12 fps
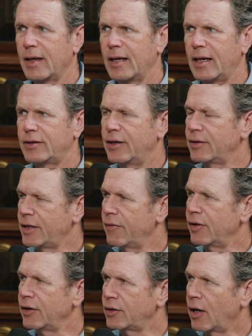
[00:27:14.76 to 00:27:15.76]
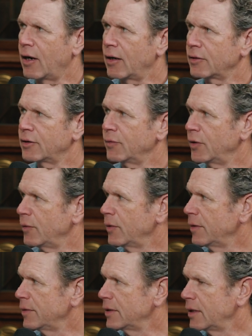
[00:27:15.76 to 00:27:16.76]
Actually, I was giving a talk somewhere.
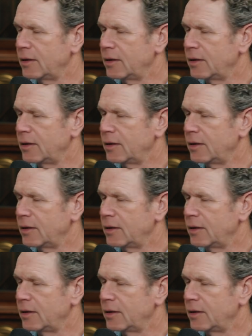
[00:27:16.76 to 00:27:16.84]
Where was I